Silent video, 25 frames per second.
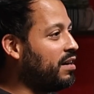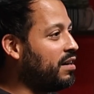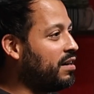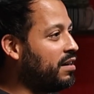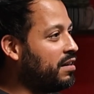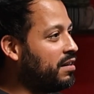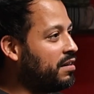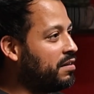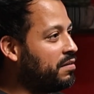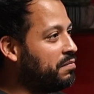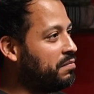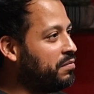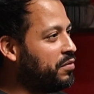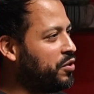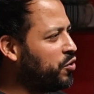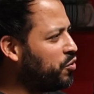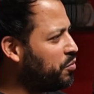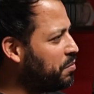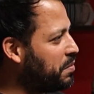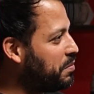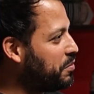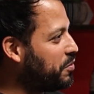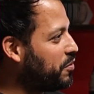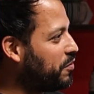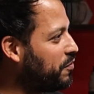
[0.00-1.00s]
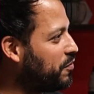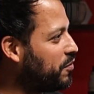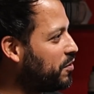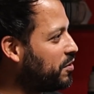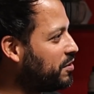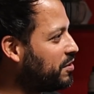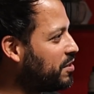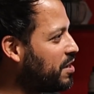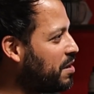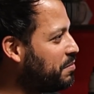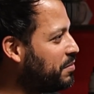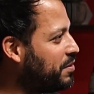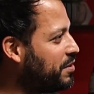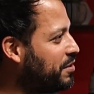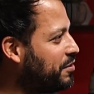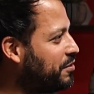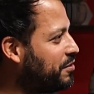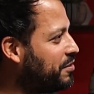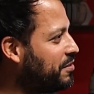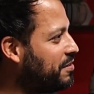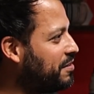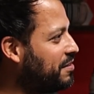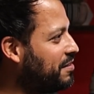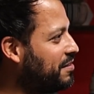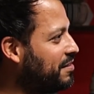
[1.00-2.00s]
You remember your first
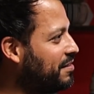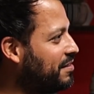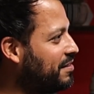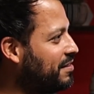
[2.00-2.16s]
competition?